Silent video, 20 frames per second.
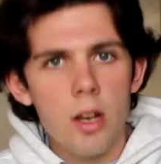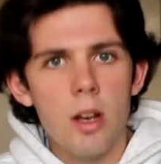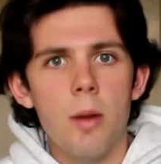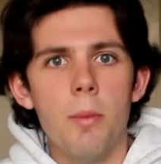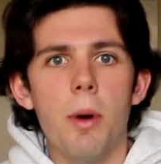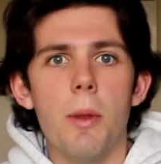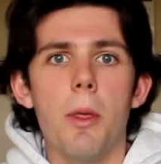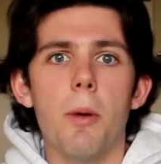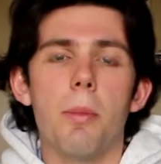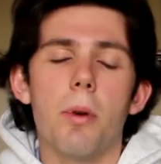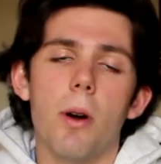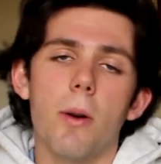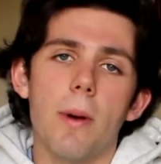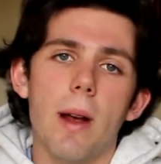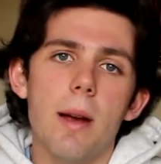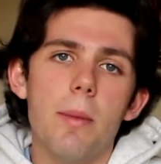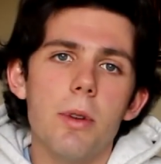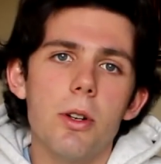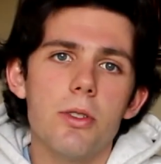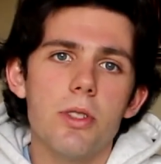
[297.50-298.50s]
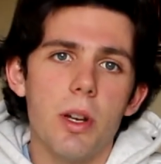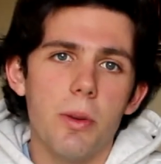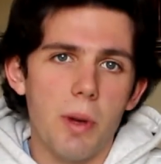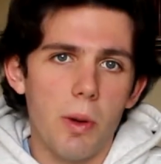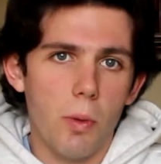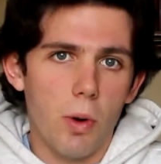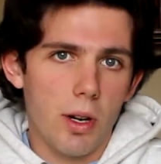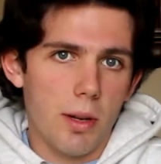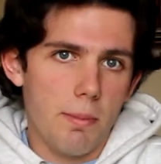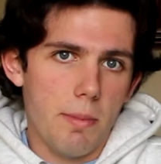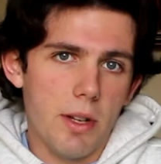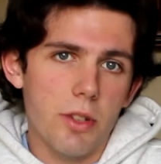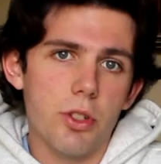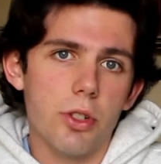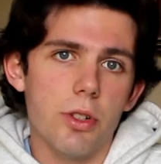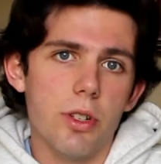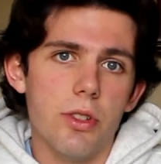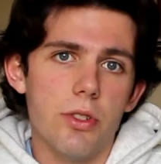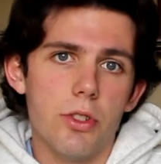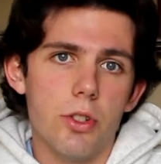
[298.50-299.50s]
But the parameters that we want to
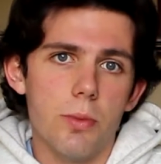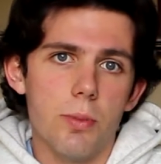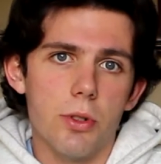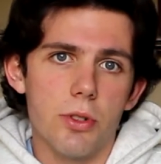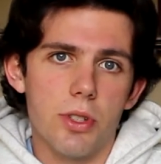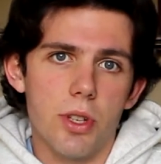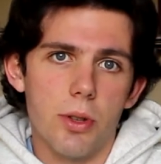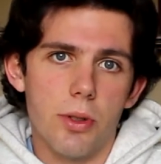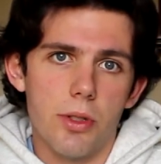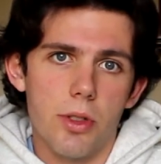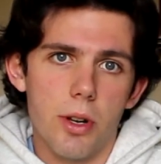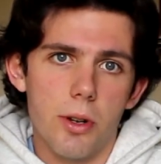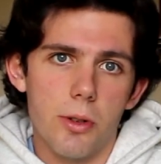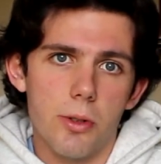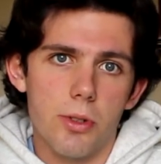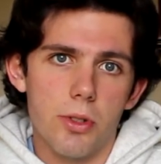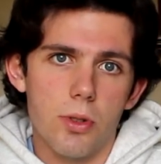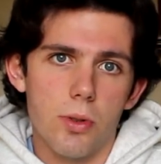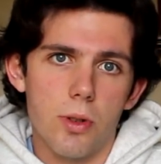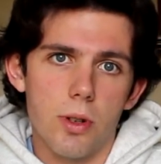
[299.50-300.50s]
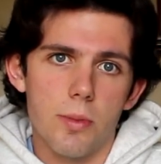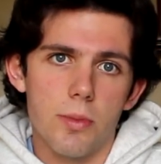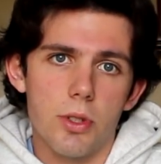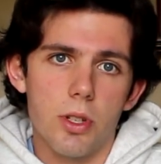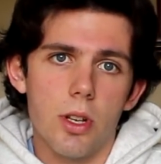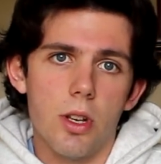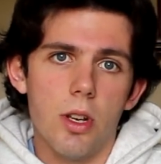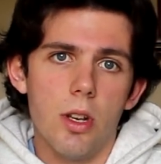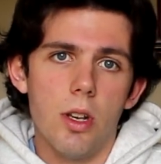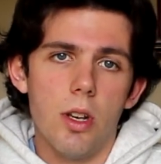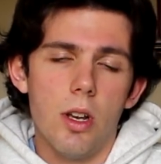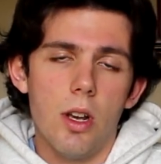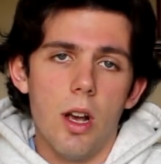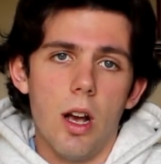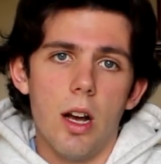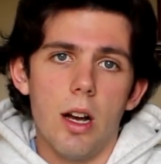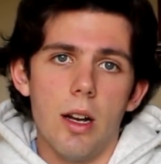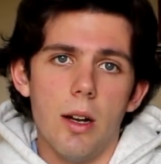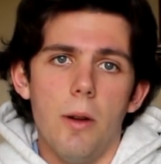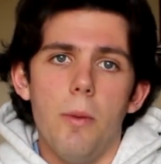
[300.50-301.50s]
measure in supercell thunderstorms
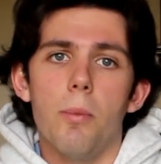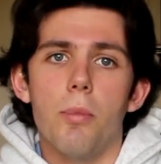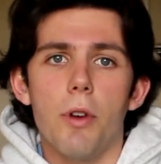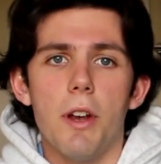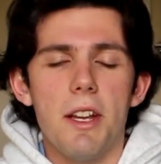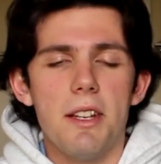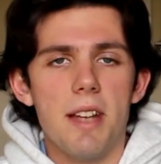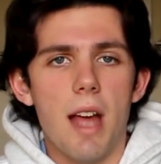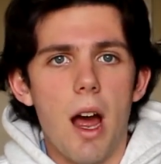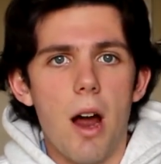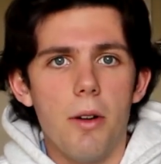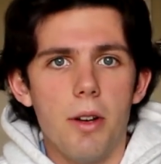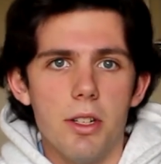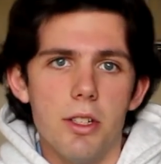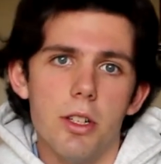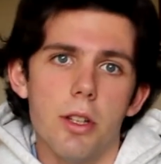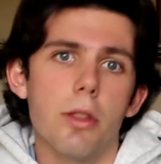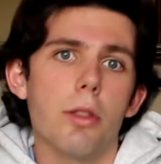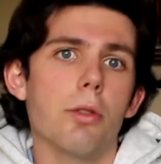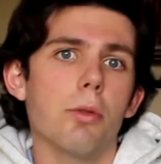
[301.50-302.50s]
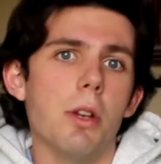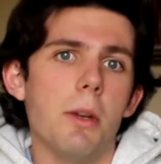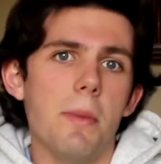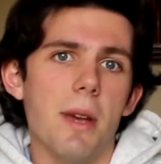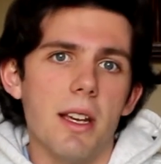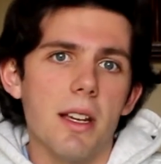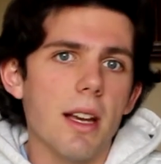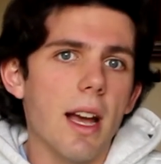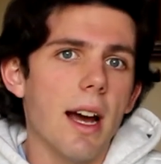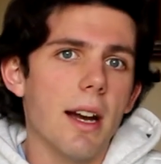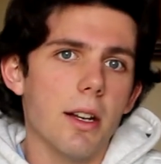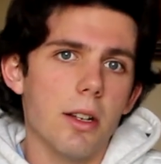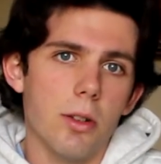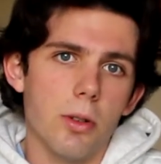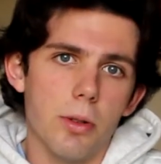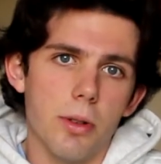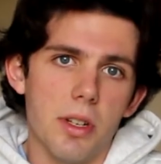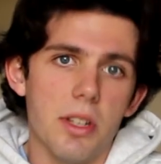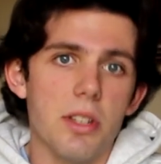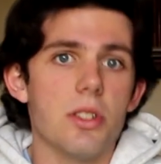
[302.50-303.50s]
break down into 3 main
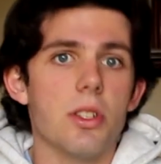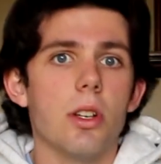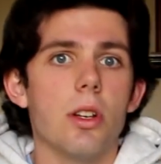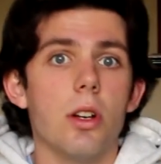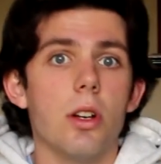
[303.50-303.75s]
categories: